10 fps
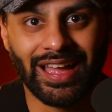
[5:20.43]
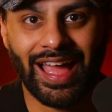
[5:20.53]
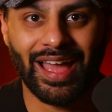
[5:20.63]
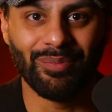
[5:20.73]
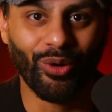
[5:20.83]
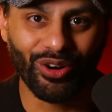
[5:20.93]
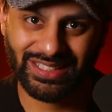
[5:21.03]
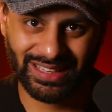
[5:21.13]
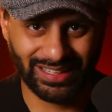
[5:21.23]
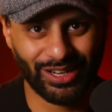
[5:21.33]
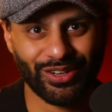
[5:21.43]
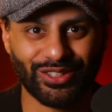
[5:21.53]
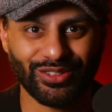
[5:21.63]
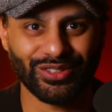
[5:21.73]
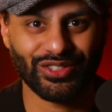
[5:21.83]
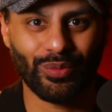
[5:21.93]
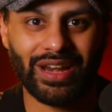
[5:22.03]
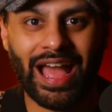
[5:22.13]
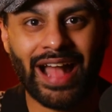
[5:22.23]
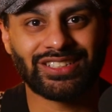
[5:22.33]
and more to the characters than
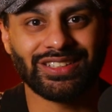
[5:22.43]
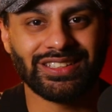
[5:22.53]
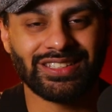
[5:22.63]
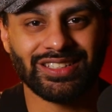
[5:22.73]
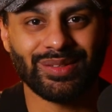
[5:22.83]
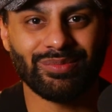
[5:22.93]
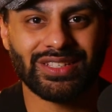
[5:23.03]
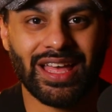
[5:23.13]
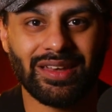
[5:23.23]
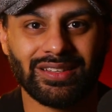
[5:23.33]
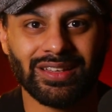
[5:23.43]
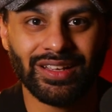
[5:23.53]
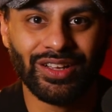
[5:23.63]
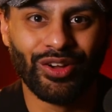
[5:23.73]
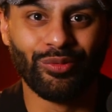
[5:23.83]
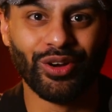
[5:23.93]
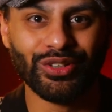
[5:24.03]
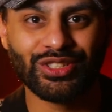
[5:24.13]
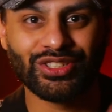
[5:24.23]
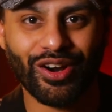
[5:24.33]
what actually seems, and where
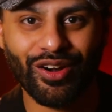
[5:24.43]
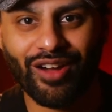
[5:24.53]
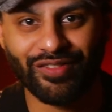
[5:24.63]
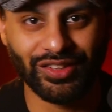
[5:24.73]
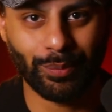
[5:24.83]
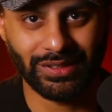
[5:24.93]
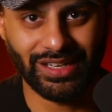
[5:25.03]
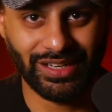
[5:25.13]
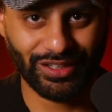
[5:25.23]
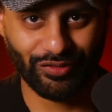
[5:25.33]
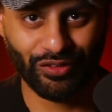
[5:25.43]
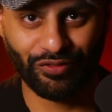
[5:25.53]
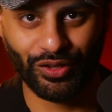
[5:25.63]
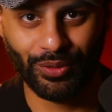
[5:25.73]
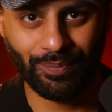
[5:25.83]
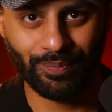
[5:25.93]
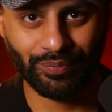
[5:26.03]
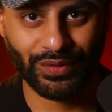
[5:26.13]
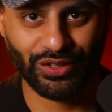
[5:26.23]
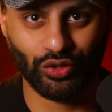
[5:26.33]
you start off in the beginning of the film
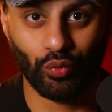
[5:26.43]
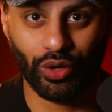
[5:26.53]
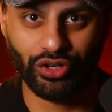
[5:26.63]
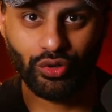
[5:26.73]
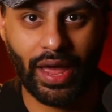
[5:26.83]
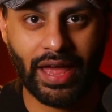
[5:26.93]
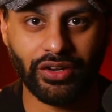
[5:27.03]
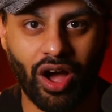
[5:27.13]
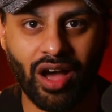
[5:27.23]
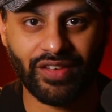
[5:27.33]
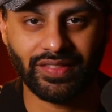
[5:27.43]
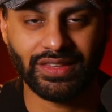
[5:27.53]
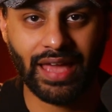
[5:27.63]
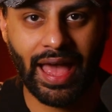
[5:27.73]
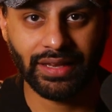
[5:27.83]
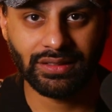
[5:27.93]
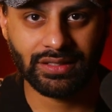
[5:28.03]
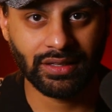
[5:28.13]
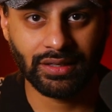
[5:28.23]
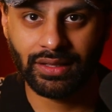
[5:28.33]
to where you end off at the end.